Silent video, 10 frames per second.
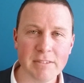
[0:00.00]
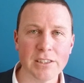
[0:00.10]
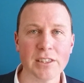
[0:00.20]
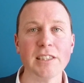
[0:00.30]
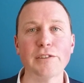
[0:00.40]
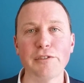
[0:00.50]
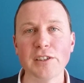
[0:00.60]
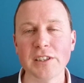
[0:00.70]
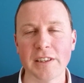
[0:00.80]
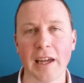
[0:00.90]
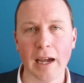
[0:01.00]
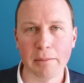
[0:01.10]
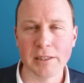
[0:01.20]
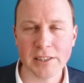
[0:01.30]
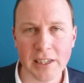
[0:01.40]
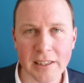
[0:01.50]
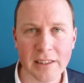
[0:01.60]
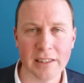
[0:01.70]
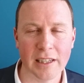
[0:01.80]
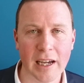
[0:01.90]
So that's the first thing that happened. The second
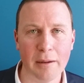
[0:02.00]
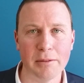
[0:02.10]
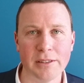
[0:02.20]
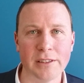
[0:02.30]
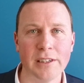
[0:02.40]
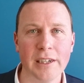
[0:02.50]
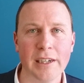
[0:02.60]
thing that happened